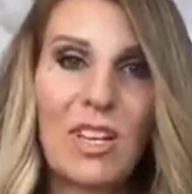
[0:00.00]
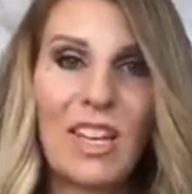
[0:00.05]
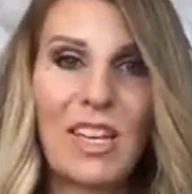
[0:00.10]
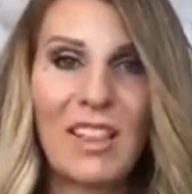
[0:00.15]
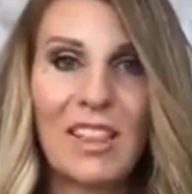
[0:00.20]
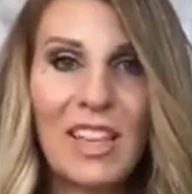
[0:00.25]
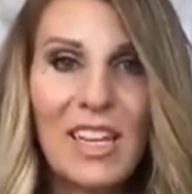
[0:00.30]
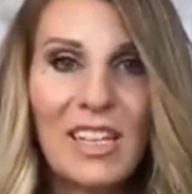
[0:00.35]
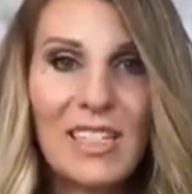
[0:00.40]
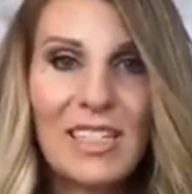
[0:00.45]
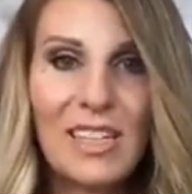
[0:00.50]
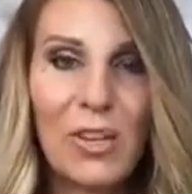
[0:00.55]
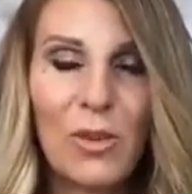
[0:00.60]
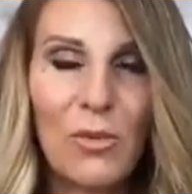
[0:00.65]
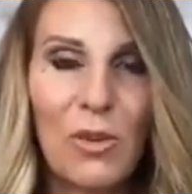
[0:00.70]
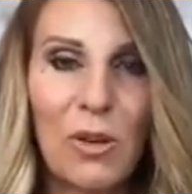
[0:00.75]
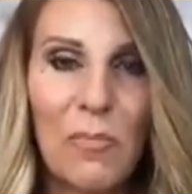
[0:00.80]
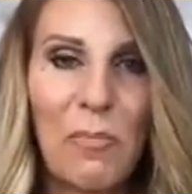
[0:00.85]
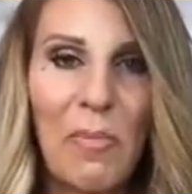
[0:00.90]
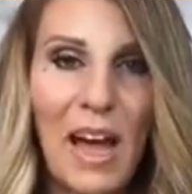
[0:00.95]
and things that you
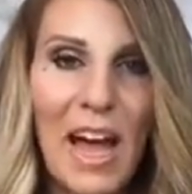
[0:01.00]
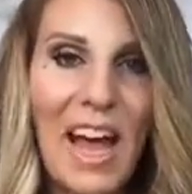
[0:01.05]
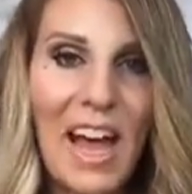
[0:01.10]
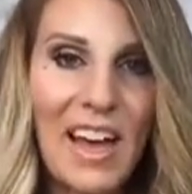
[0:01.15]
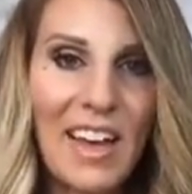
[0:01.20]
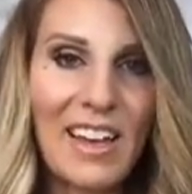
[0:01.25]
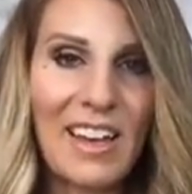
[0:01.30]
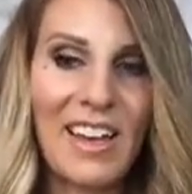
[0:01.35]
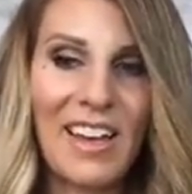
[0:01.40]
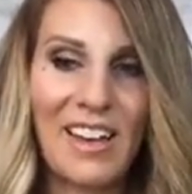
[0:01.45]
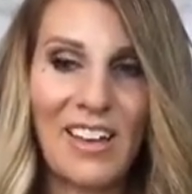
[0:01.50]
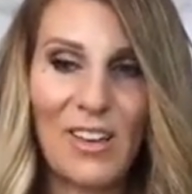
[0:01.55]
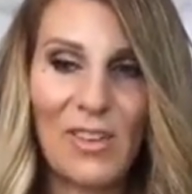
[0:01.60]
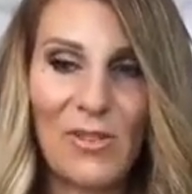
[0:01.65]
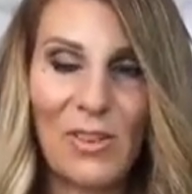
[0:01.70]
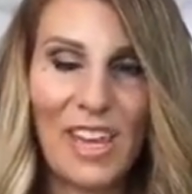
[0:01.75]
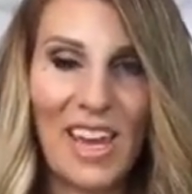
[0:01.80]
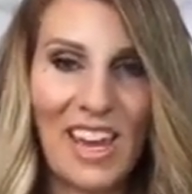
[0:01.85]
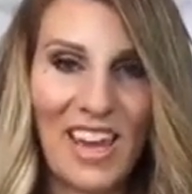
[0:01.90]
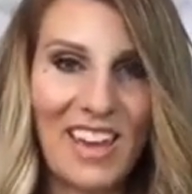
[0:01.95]
want to pack and you
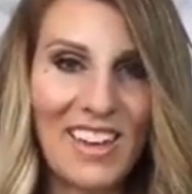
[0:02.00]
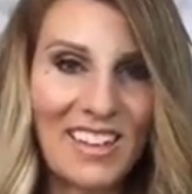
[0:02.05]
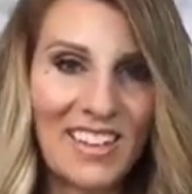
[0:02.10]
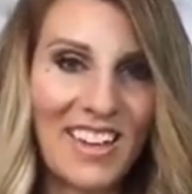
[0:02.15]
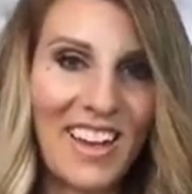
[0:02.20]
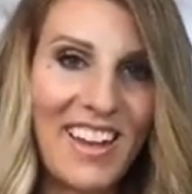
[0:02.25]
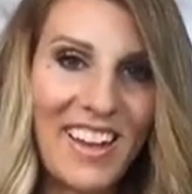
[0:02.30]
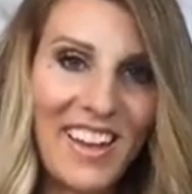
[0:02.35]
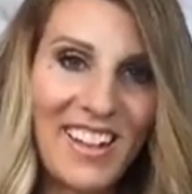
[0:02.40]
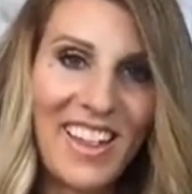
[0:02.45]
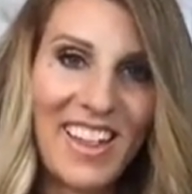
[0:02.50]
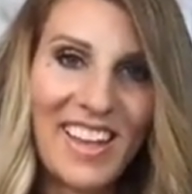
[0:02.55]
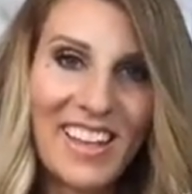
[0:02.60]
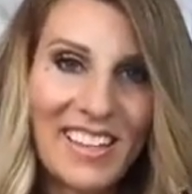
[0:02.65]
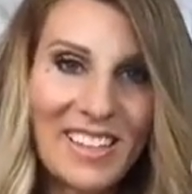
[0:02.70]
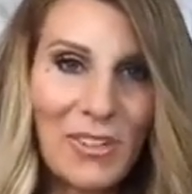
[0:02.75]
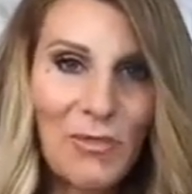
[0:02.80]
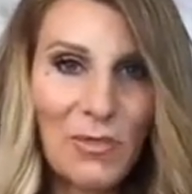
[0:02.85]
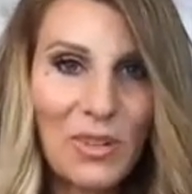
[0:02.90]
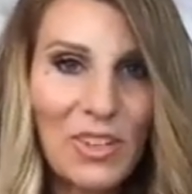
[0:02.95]
can't. Like
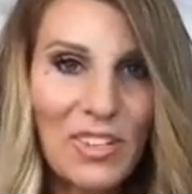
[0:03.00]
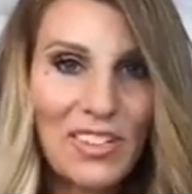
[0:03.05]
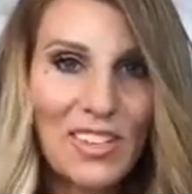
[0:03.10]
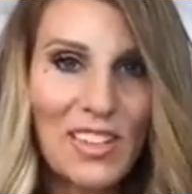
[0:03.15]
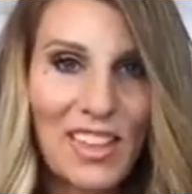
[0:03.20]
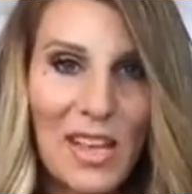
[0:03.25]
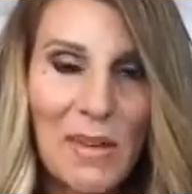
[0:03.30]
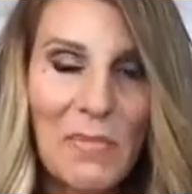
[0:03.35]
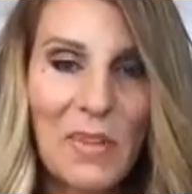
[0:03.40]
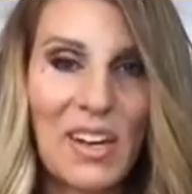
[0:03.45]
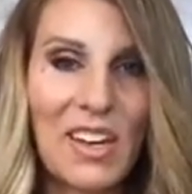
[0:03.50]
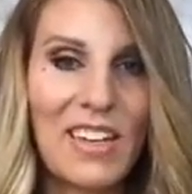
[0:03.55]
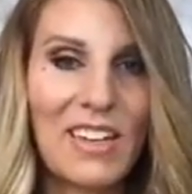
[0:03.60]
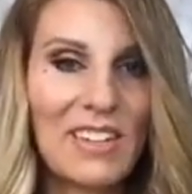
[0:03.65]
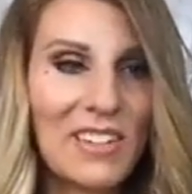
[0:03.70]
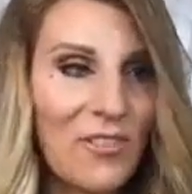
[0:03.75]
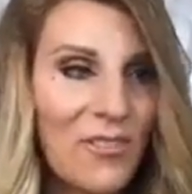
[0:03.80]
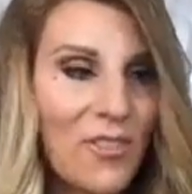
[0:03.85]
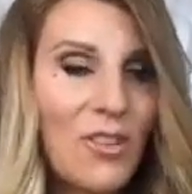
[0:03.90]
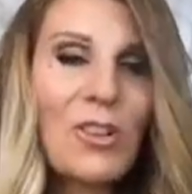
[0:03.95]
it's a real dilemma.
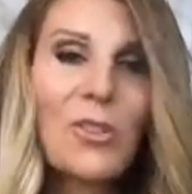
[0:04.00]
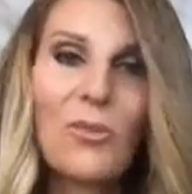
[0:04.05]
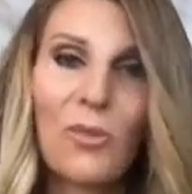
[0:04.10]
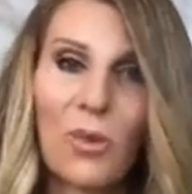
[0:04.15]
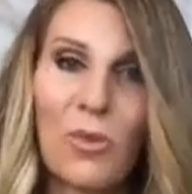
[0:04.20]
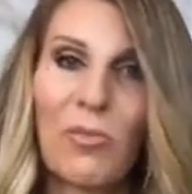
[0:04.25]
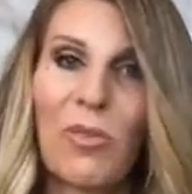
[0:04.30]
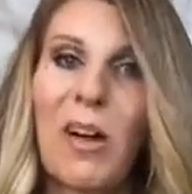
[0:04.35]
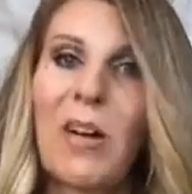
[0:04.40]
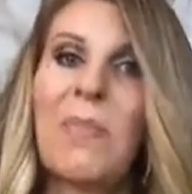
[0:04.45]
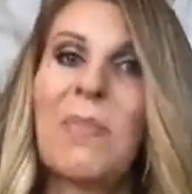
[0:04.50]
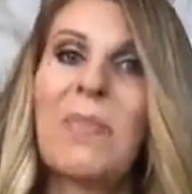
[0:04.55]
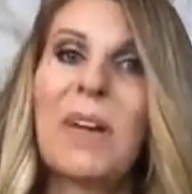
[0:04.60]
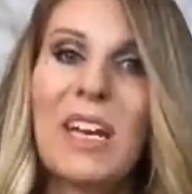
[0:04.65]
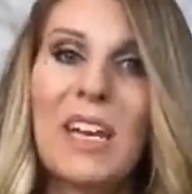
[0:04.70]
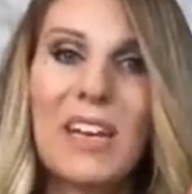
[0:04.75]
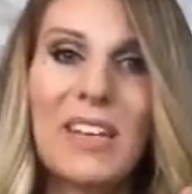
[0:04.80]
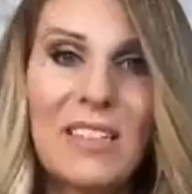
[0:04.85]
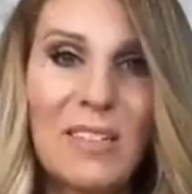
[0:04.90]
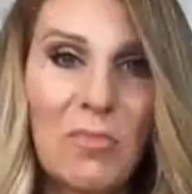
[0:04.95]
It's a first world problem, but
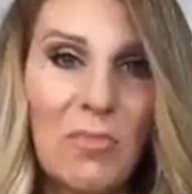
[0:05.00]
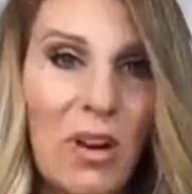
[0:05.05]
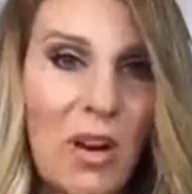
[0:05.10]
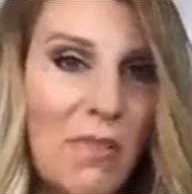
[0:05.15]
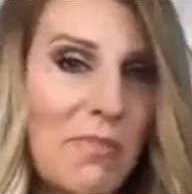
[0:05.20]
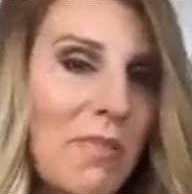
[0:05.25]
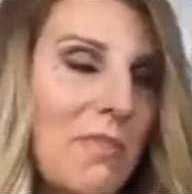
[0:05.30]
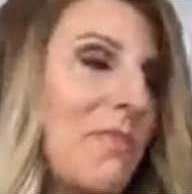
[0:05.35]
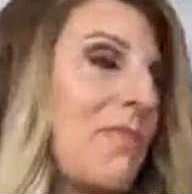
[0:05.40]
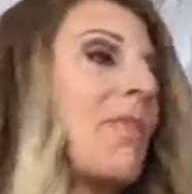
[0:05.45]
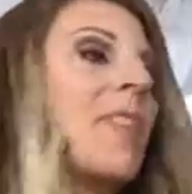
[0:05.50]
it is a problem.